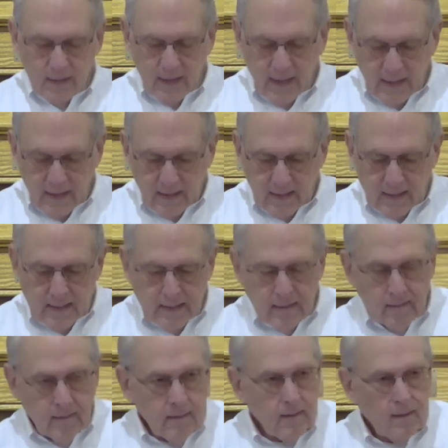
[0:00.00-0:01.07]
and
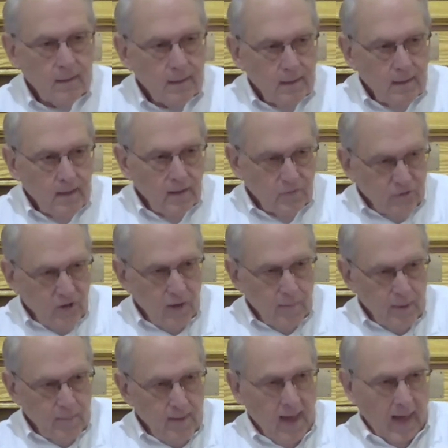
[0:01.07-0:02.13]
Eden is
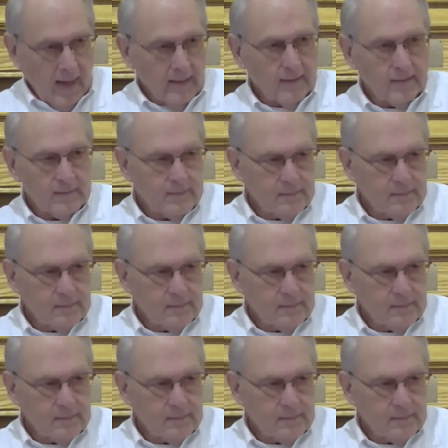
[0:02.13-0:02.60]
coming back.